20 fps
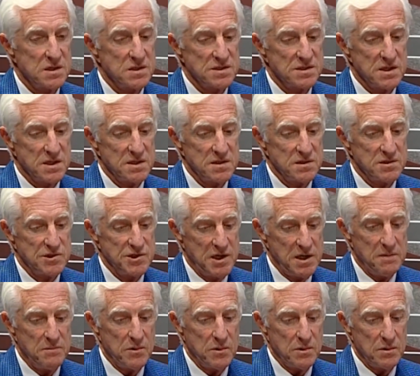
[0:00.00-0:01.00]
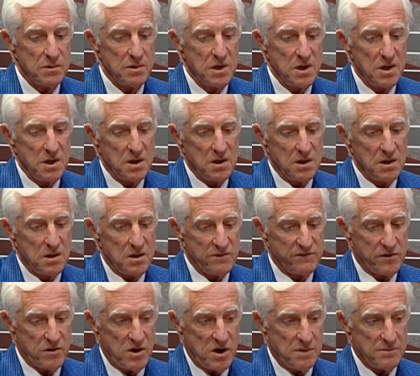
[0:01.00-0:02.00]
is that the Chamber of
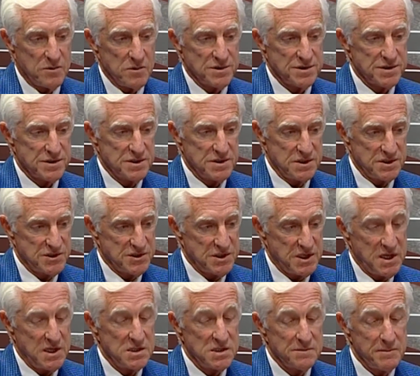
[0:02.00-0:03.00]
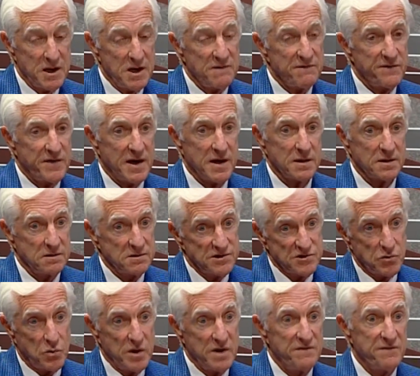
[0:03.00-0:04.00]
Commerce in the state, as a matter of fact, there's
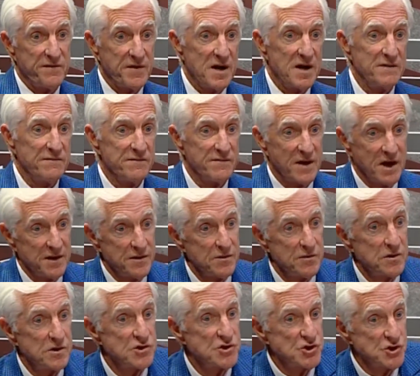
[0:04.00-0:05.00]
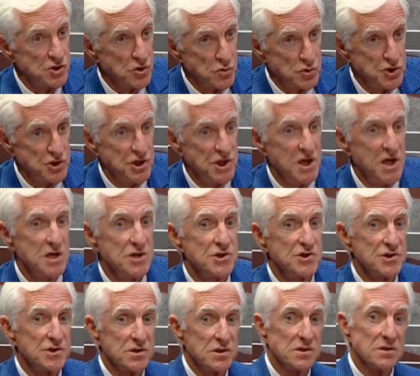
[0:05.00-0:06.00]
25 other
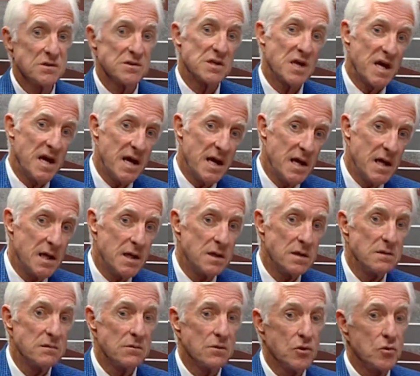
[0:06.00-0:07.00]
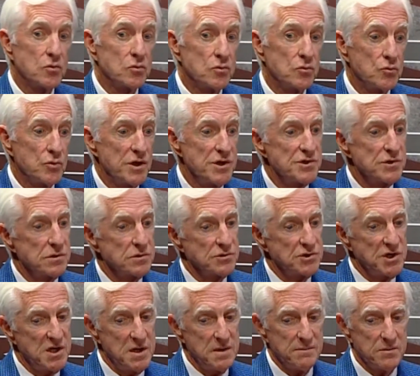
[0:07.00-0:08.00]
associations and local regional
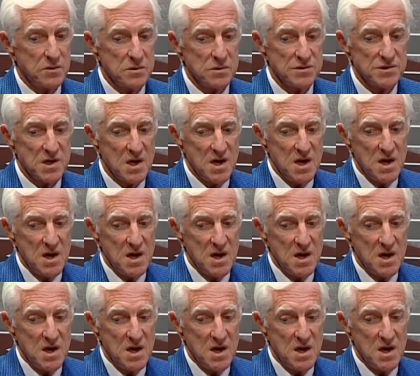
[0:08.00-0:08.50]
chambers